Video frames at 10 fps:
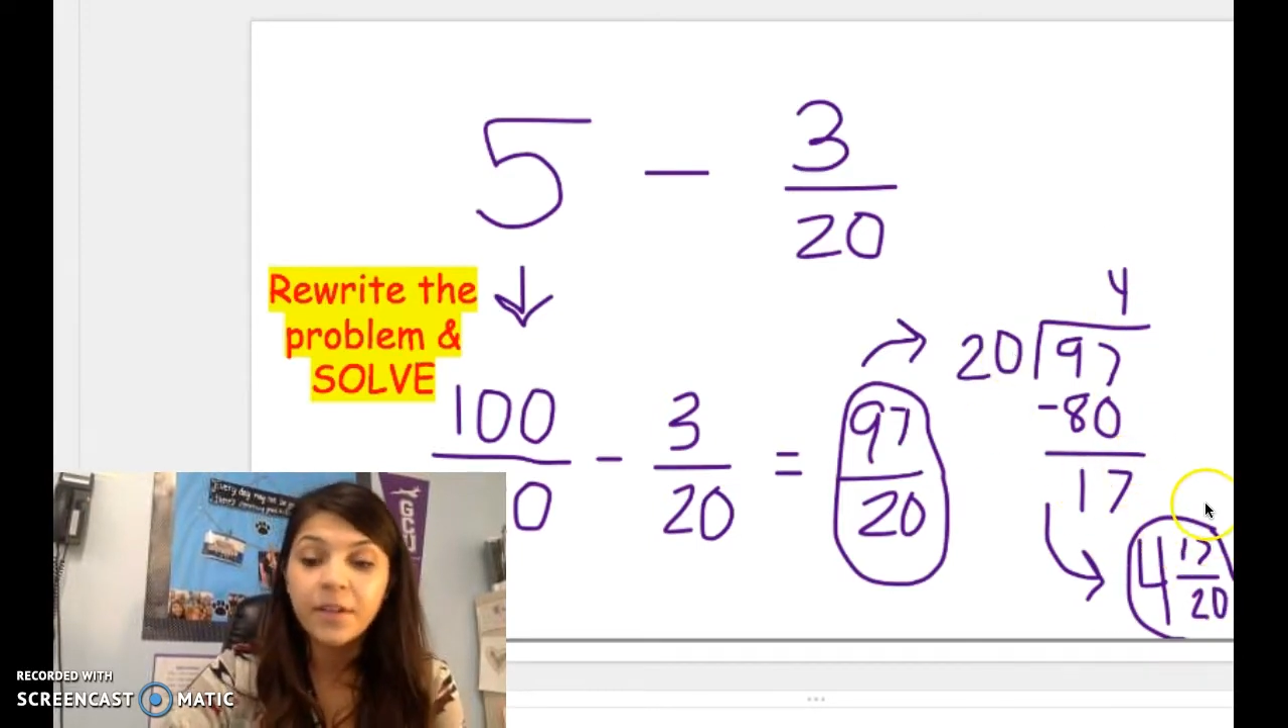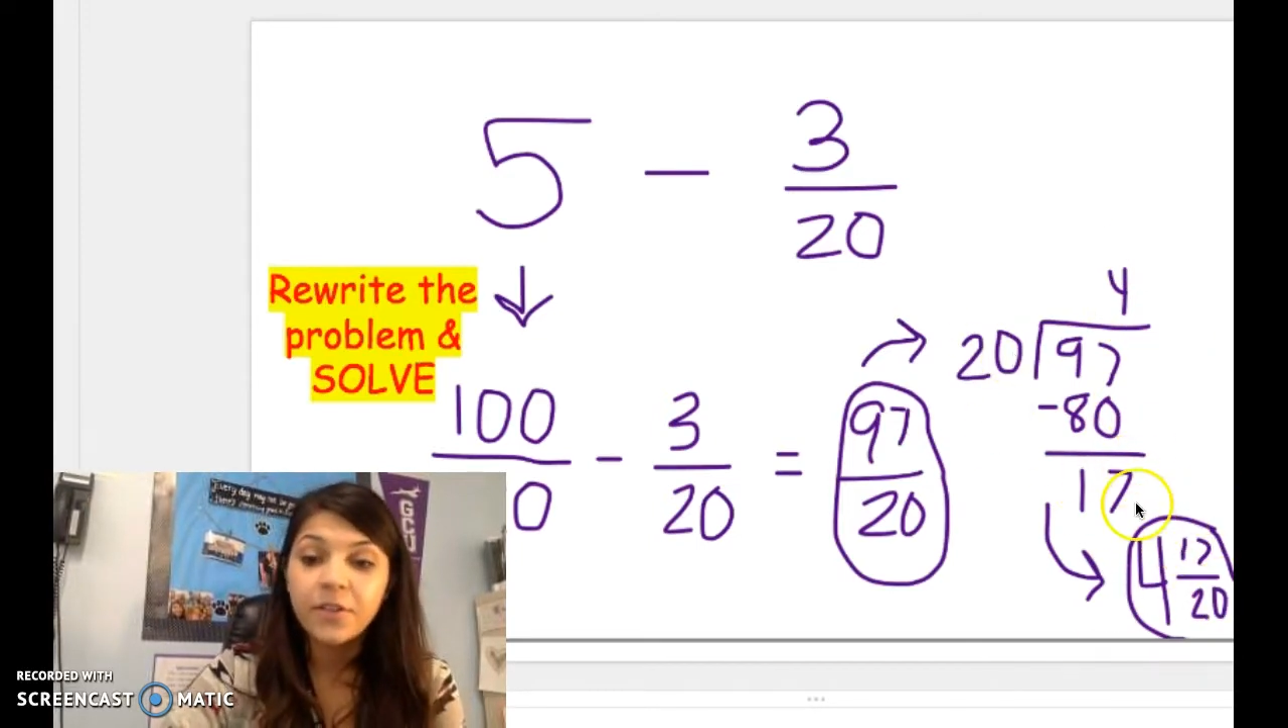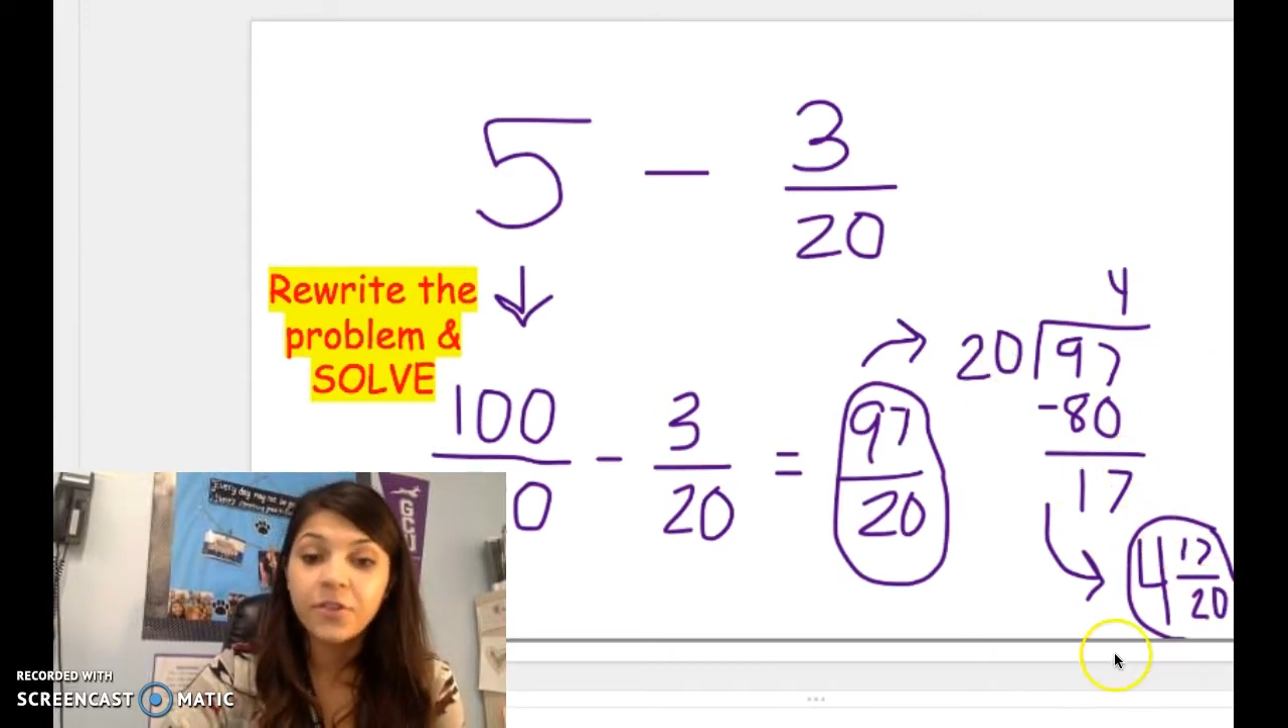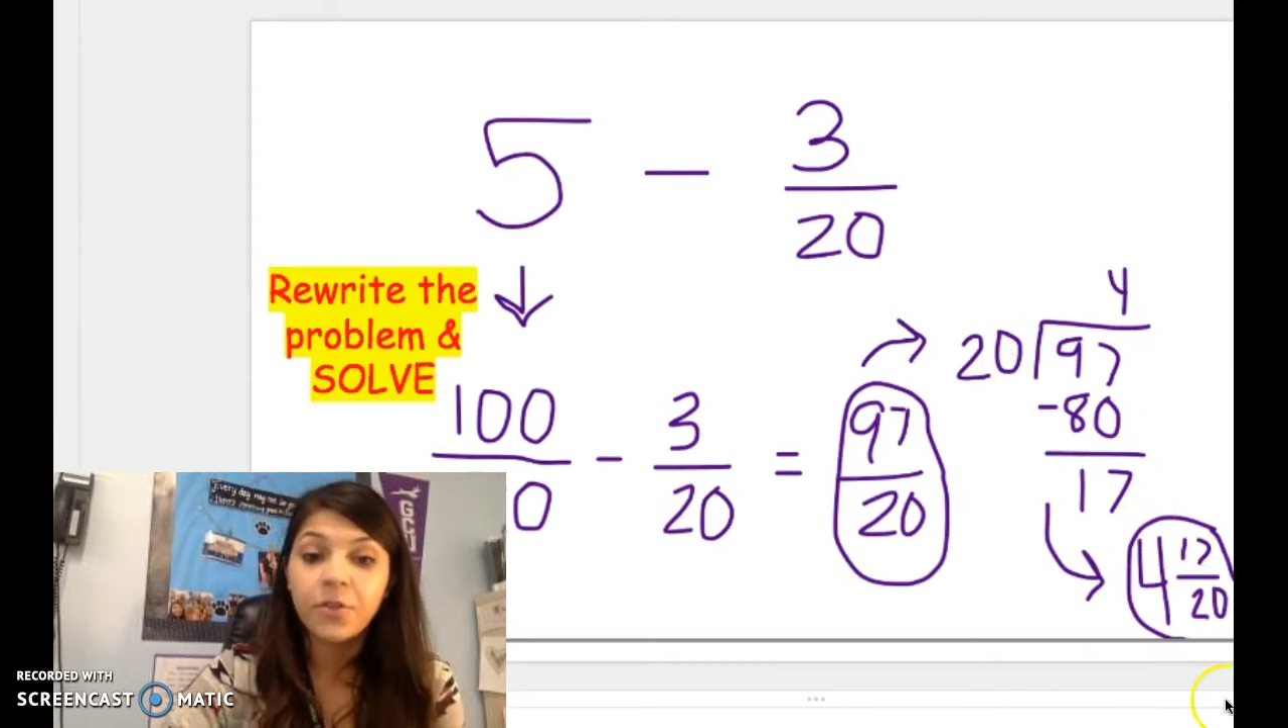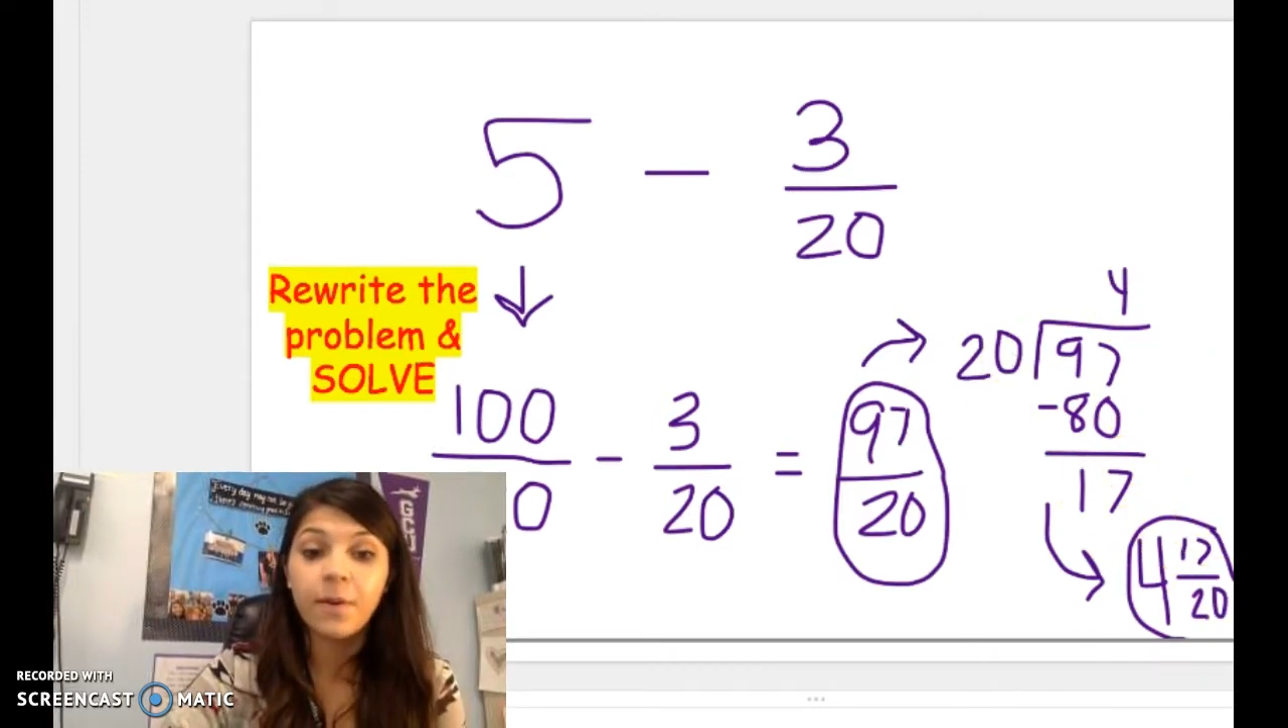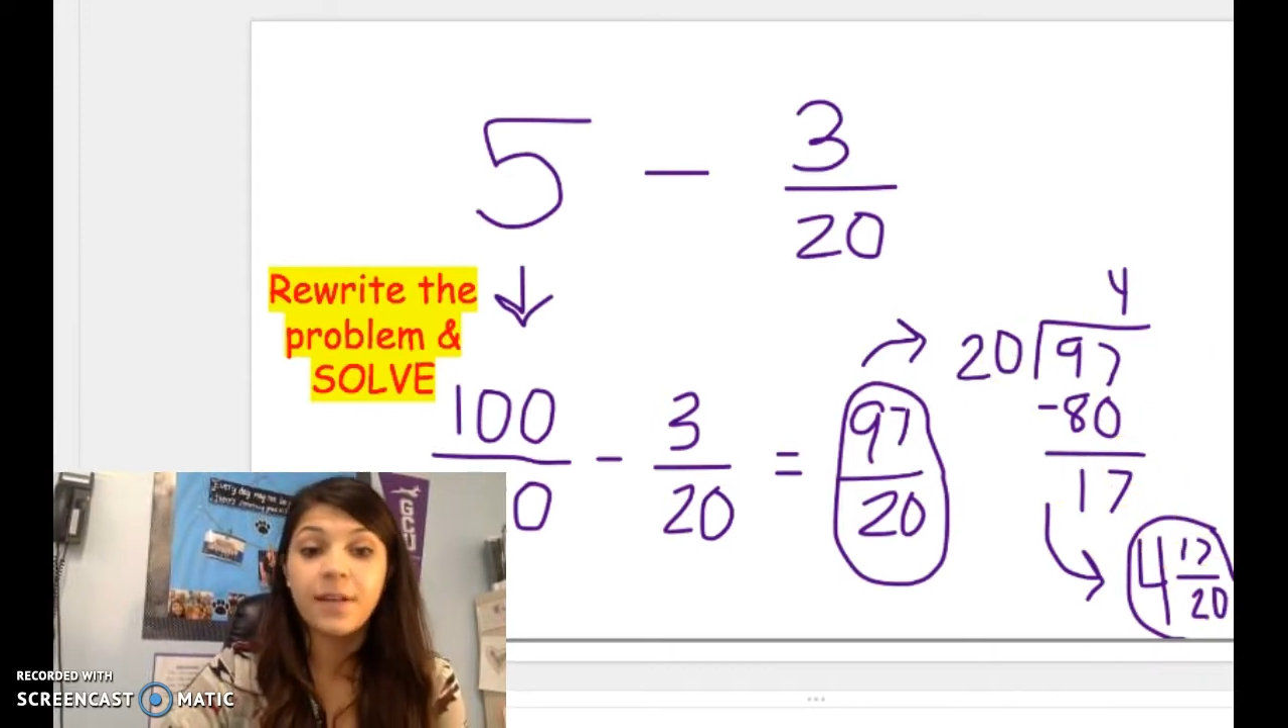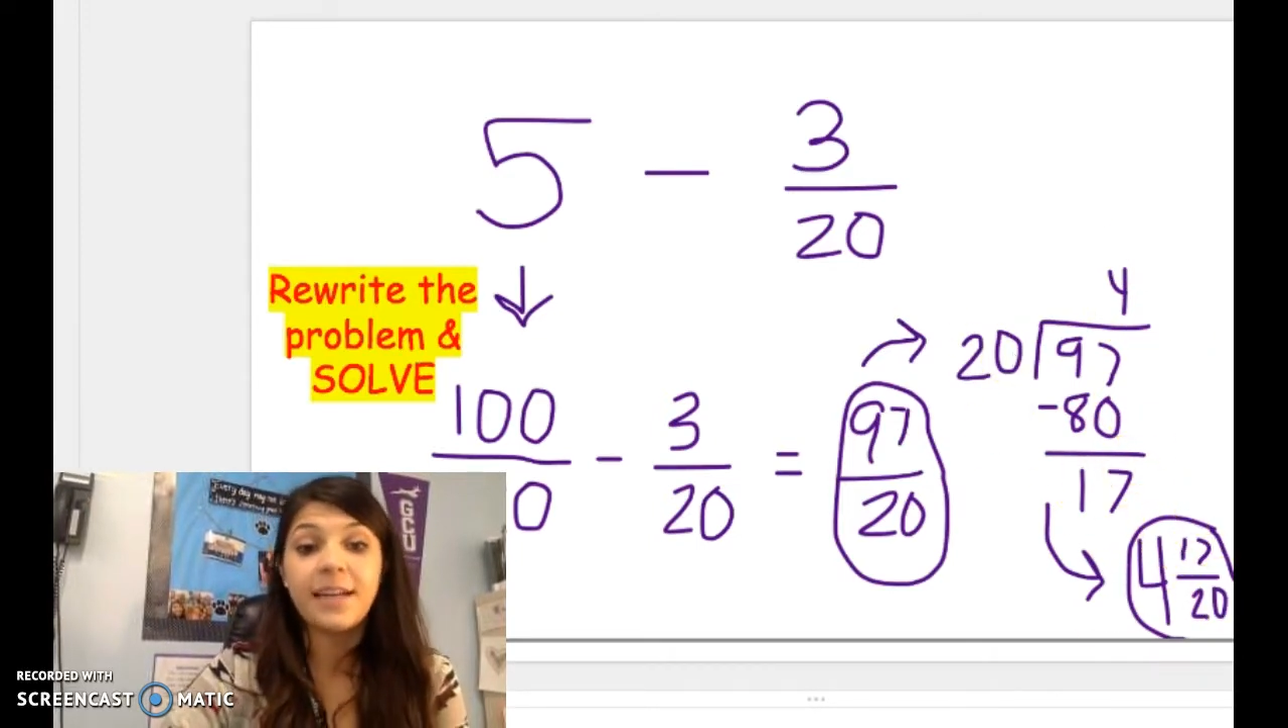So my